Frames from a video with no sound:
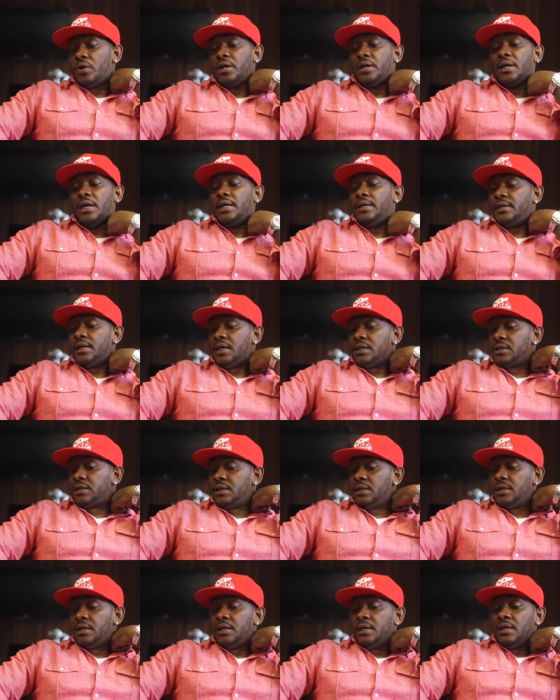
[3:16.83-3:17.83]
it. He
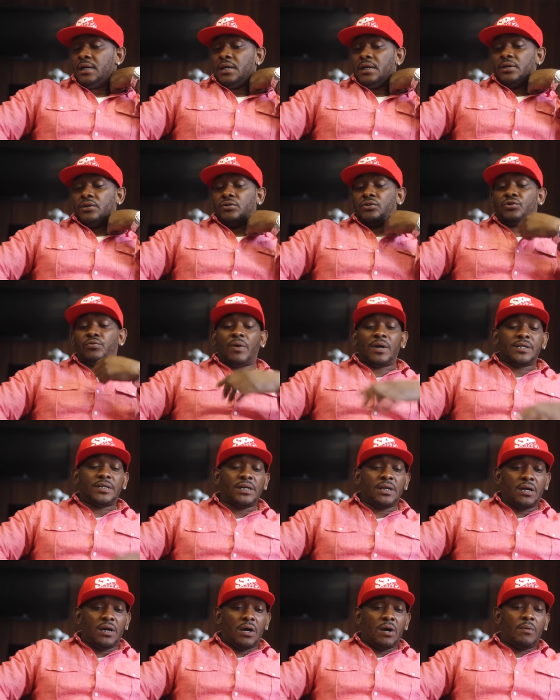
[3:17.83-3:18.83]
doesn't dress
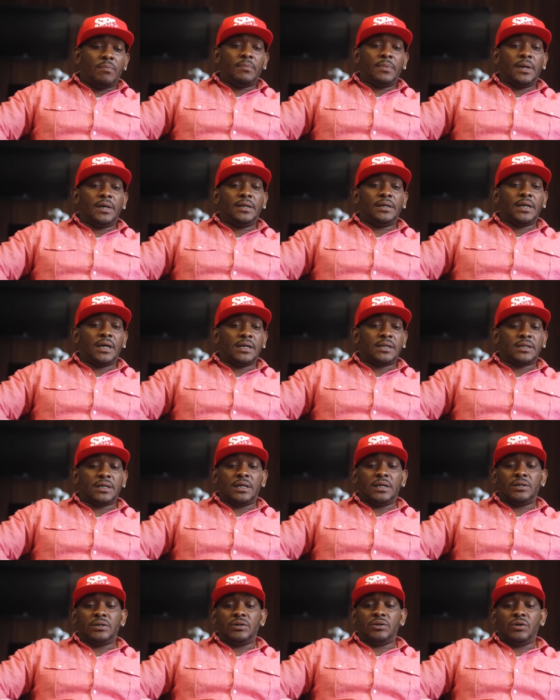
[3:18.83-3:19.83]
it up. He
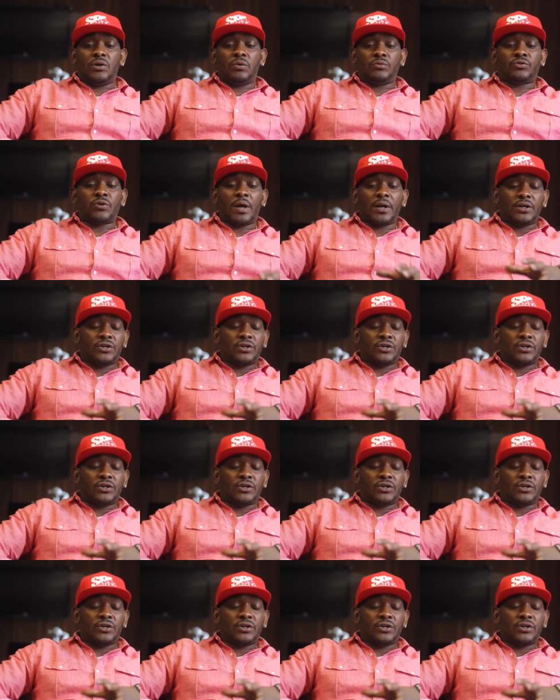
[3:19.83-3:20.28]
doesn't, you know, try